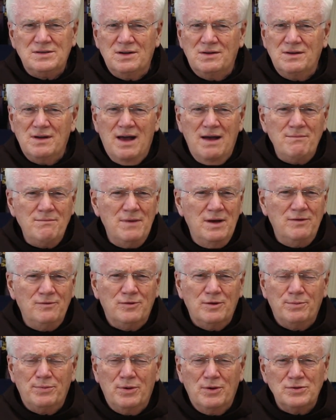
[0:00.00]
They're not meant
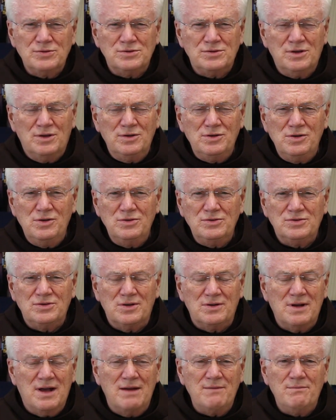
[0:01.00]
for personal use.
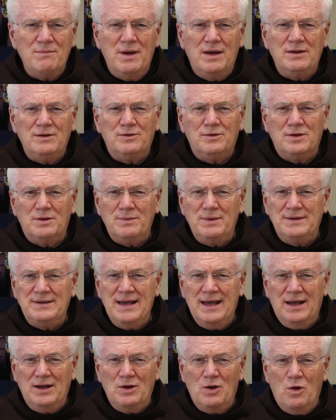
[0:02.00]
They're not meant to be
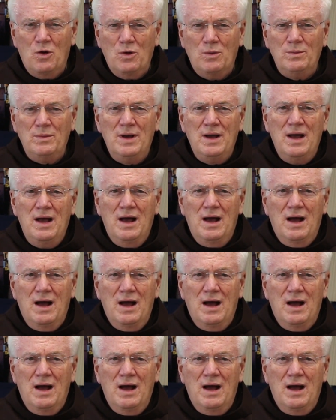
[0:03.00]
taken home.